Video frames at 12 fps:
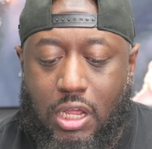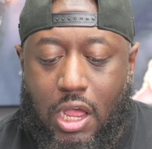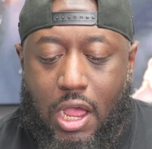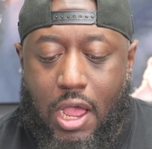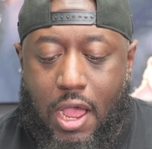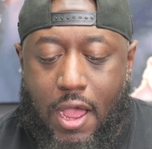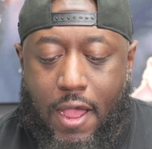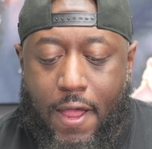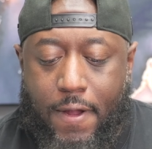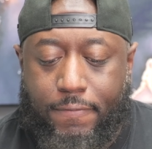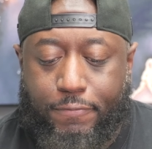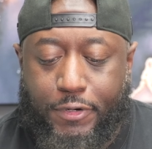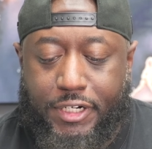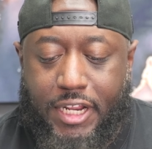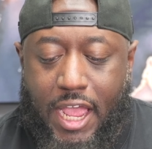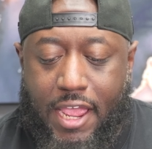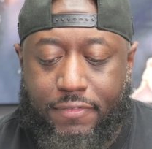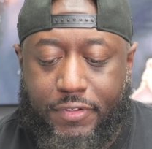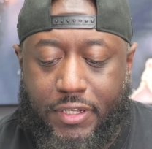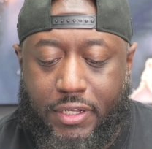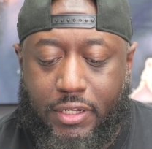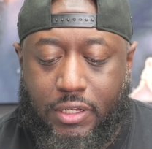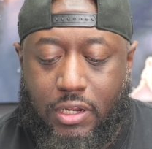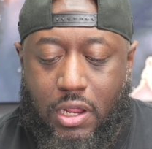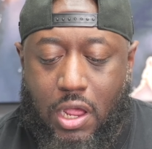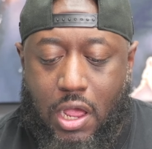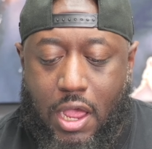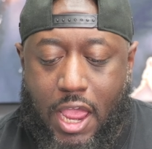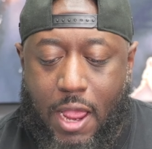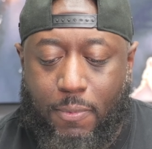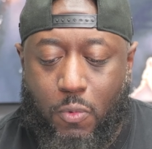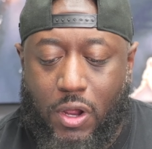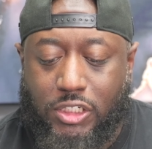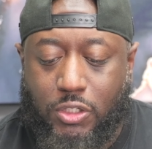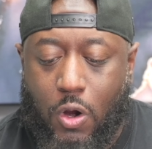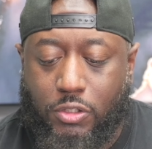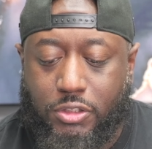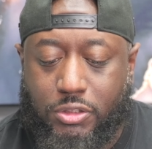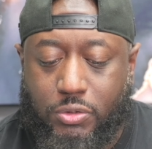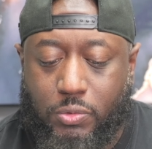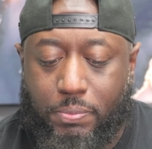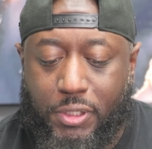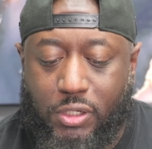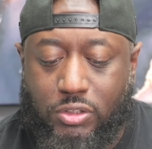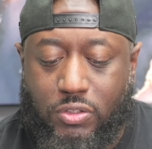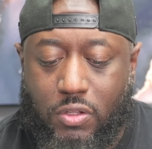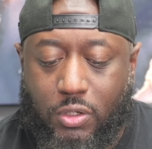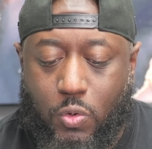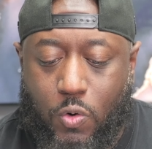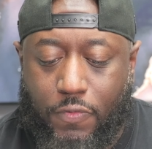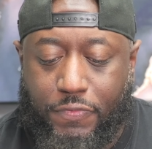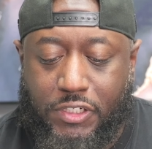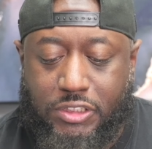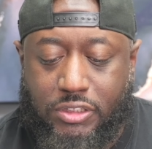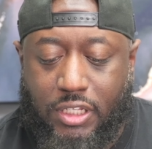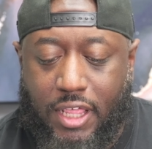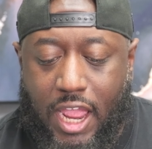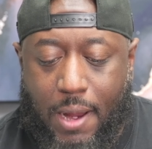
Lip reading: free diving. Apple Watch Ultra 2 builds on the core features of the